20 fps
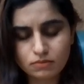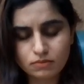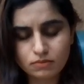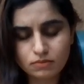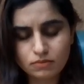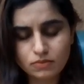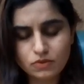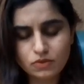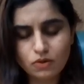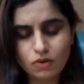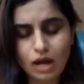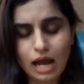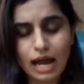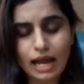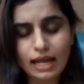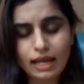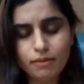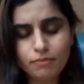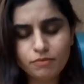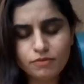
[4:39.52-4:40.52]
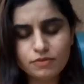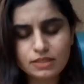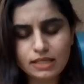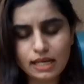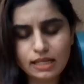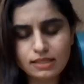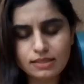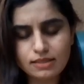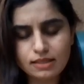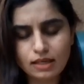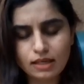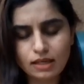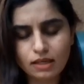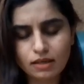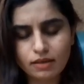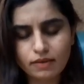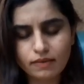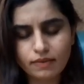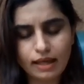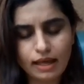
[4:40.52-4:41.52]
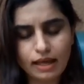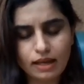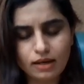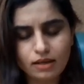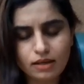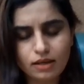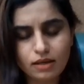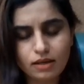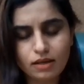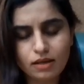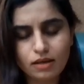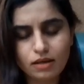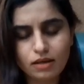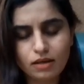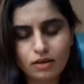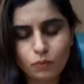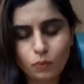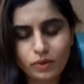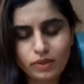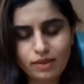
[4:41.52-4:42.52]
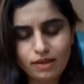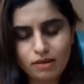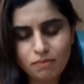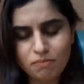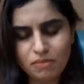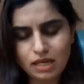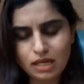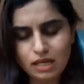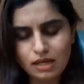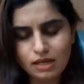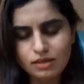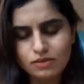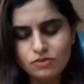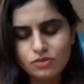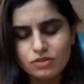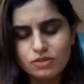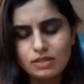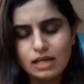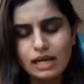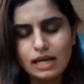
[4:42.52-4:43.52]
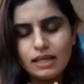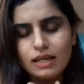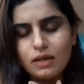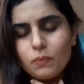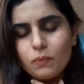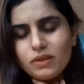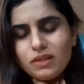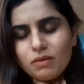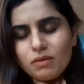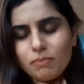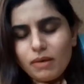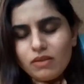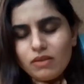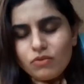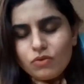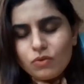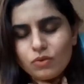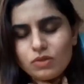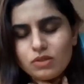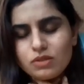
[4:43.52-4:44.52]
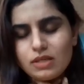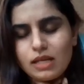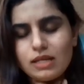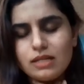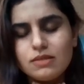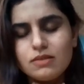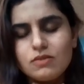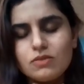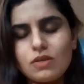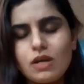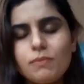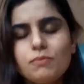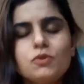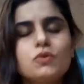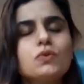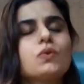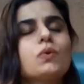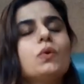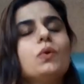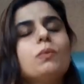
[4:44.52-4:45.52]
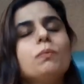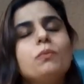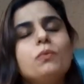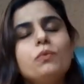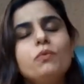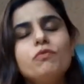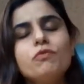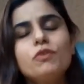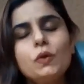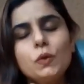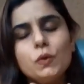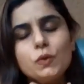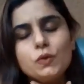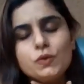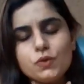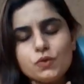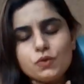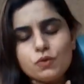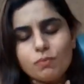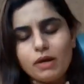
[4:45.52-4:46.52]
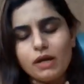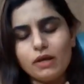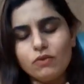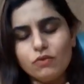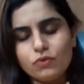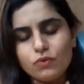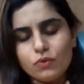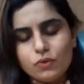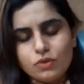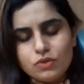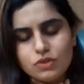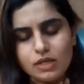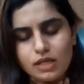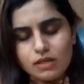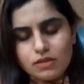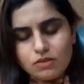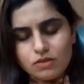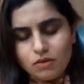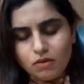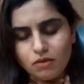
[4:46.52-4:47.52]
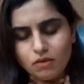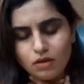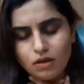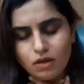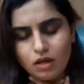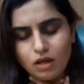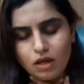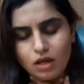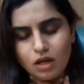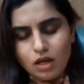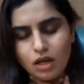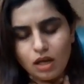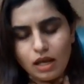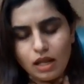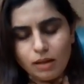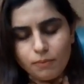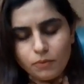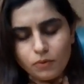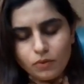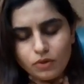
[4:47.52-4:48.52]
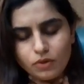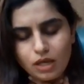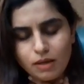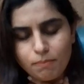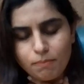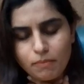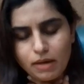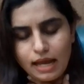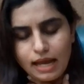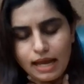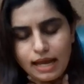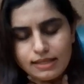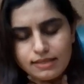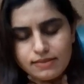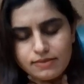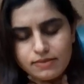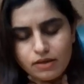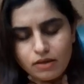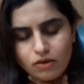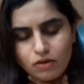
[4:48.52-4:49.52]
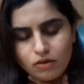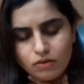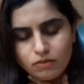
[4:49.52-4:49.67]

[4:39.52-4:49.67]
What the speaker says: So I am sensing that within me it's residing within my throat center. So I'm just going to move closer to my throat center, and I'm going to keep my hands here.